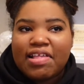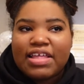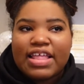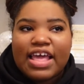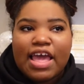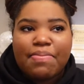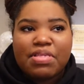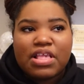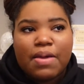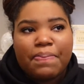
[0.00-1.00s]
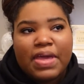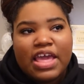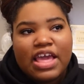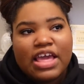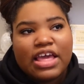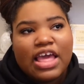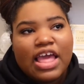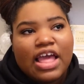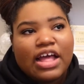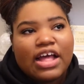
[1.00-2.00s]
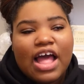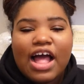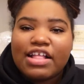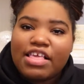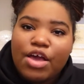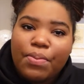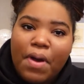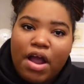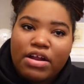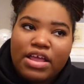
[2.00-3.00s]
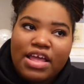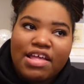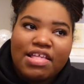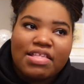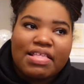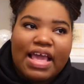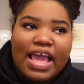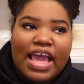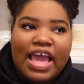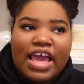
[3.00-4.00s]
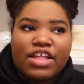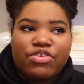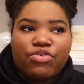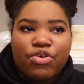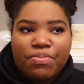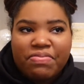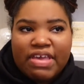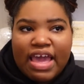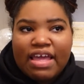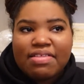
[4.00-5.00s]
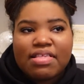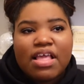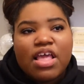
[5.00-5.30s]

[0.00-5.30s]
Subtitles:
Like, they kept skipping cocktail parties and group dates.